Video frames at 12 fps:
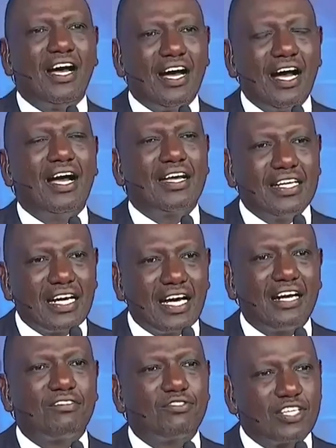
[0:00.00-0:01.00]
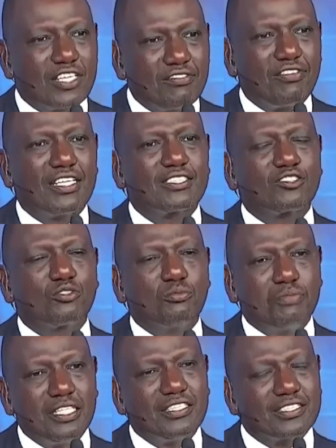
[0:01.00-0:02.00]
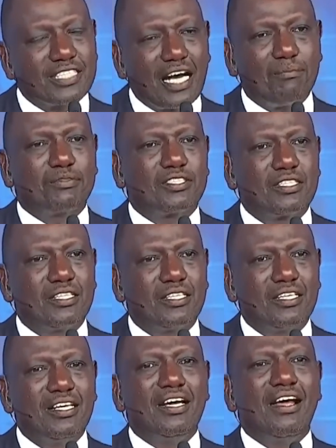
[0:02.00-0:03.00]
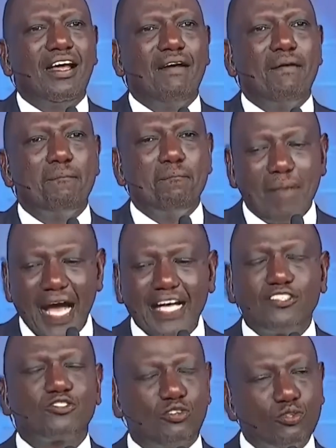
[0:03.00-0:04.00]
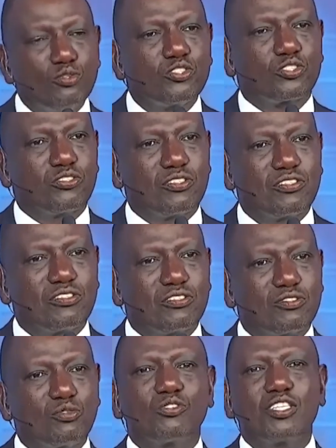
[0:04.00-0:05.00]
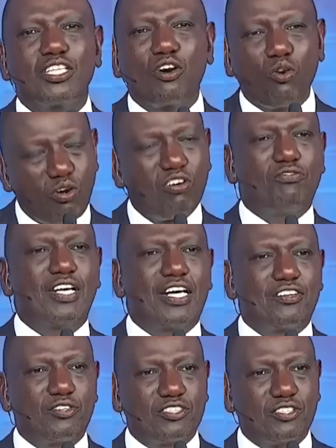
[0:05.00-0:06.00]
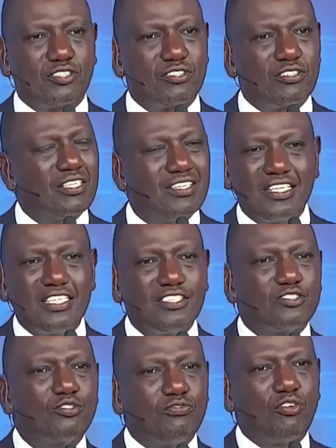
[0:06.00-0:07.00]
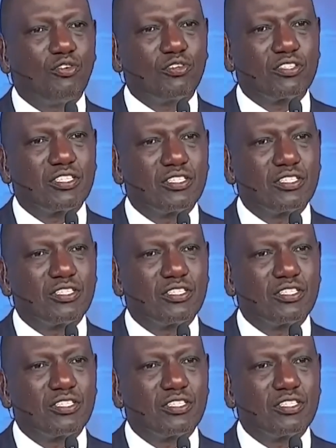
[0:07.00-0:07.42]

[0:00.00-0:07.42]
are enough rivers to be tapped. My solution to the whole of that region is twofold.